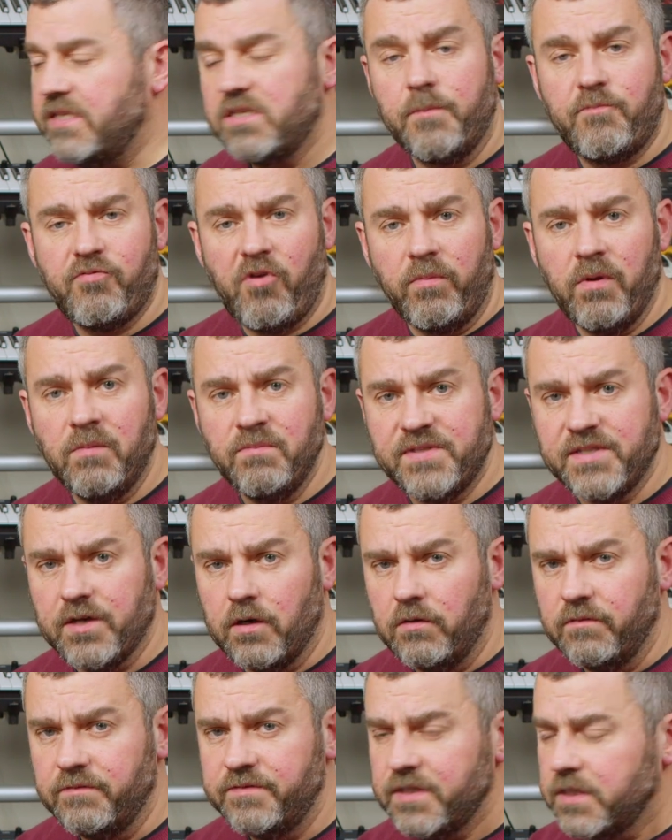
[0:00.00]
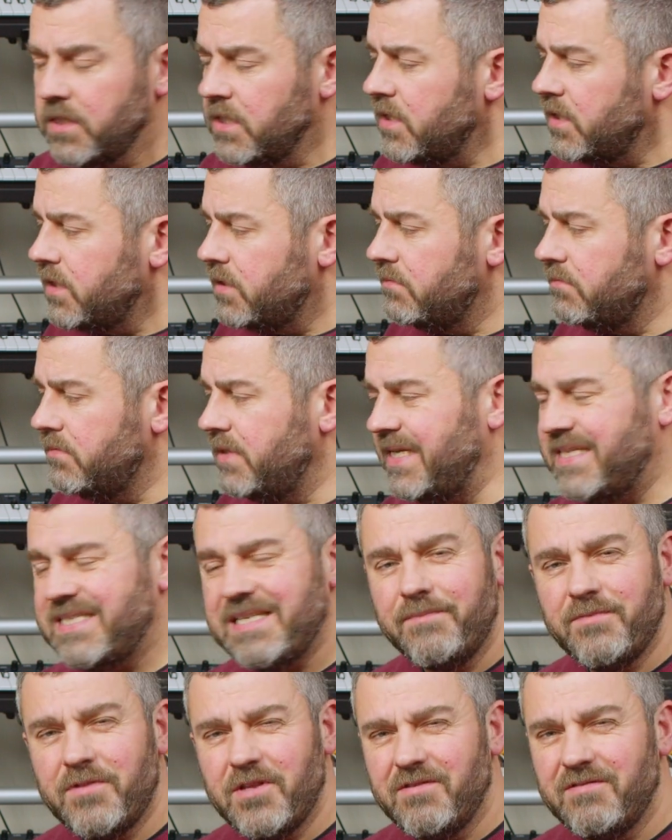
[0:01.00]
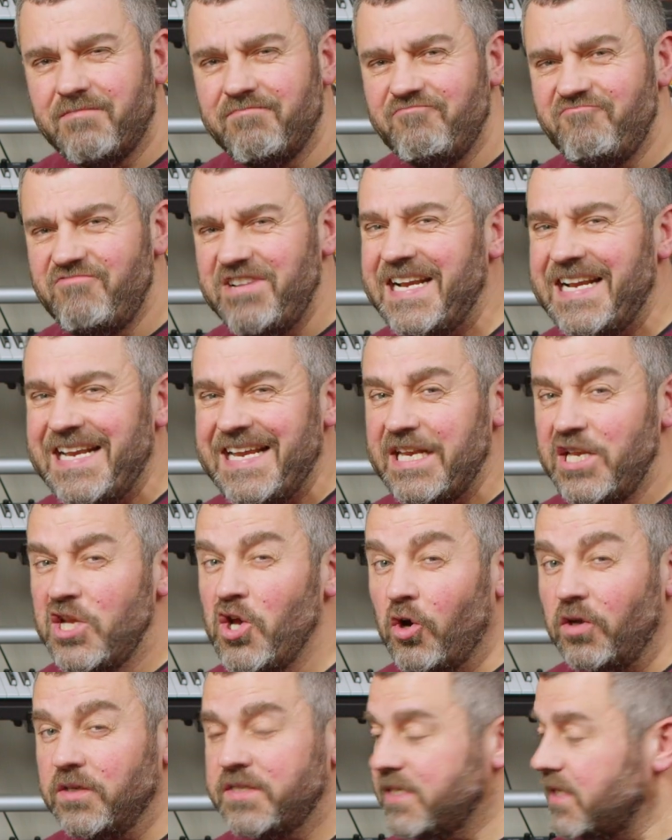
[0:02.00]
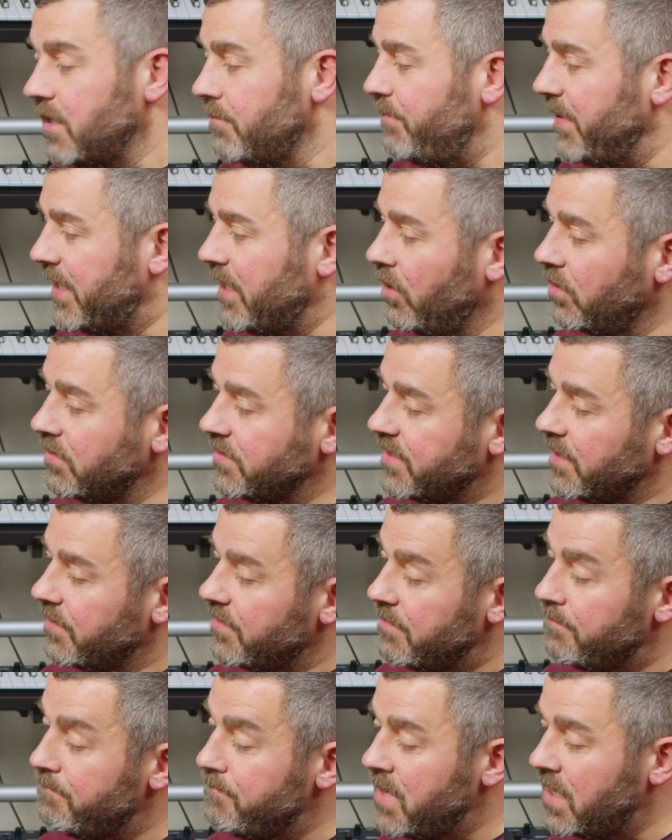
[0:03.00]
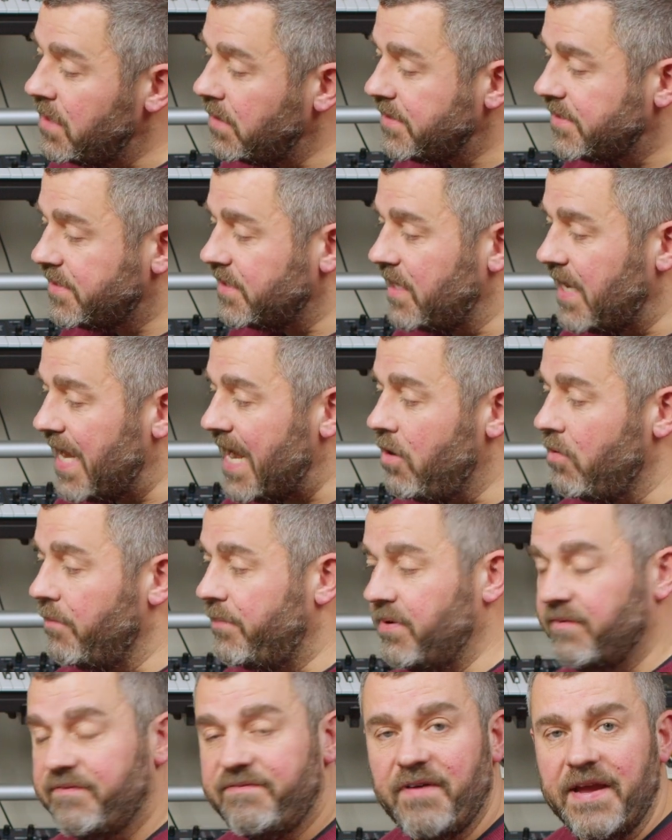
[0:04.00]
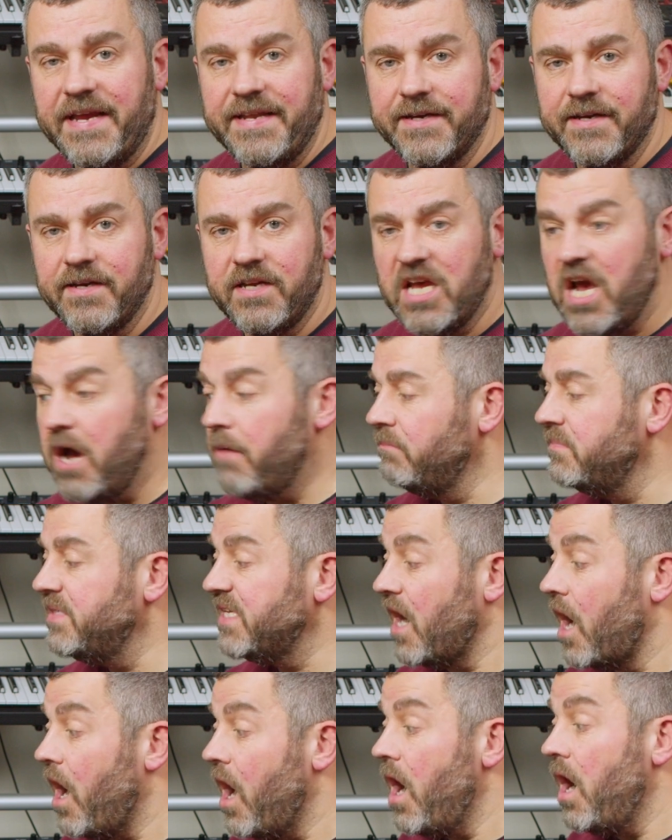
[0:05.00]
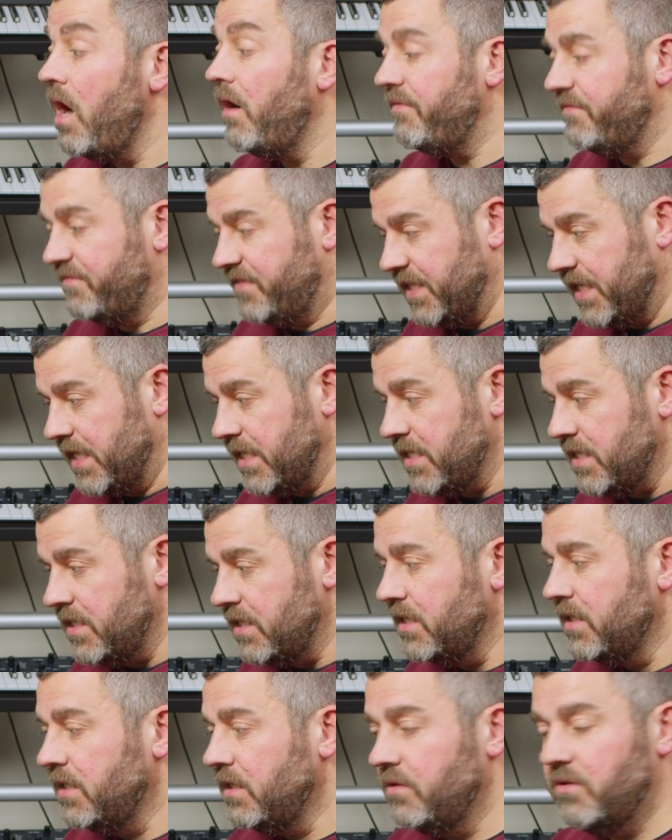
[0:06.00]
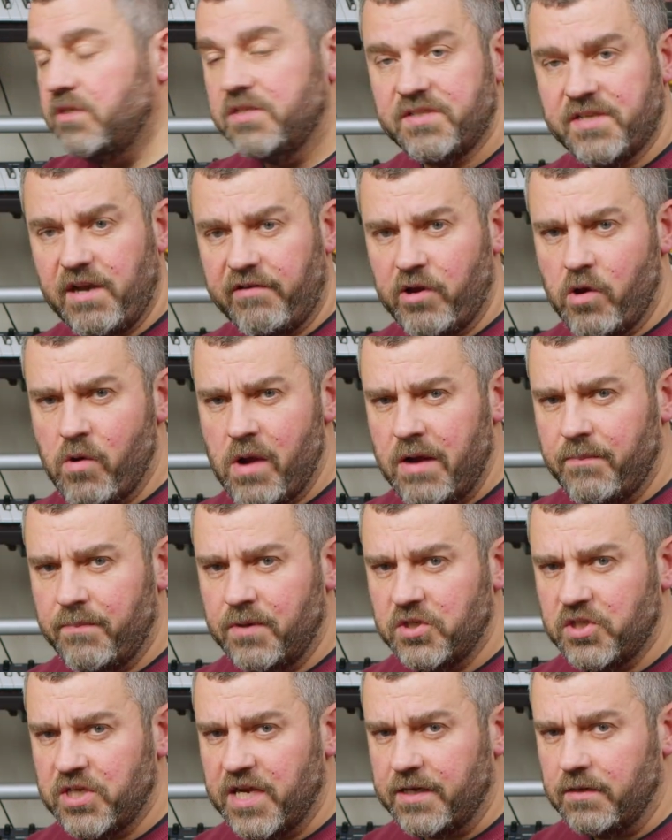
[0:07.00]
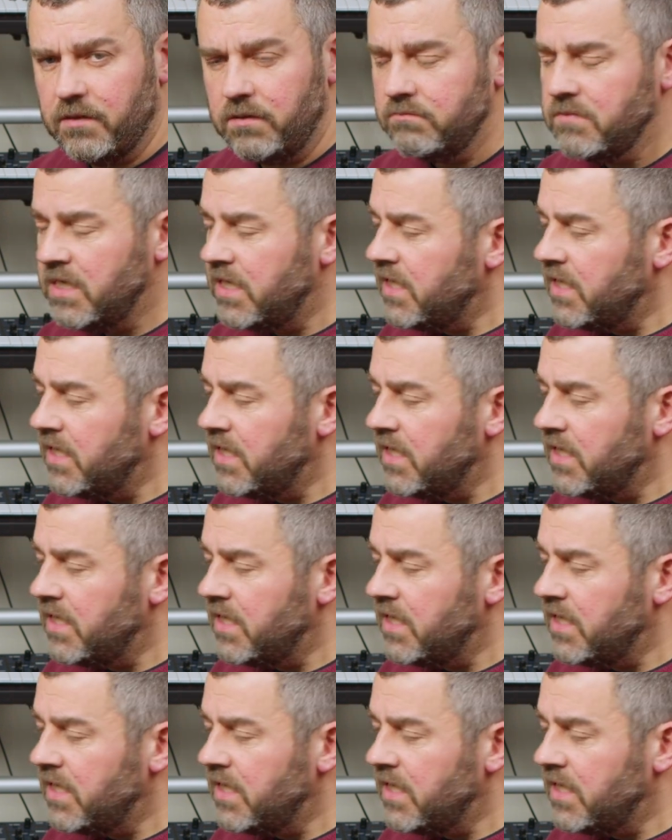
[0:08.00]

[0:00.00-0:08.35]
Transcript: so problem solved. Except that really not, because the master output fader comes after the stereo output channel.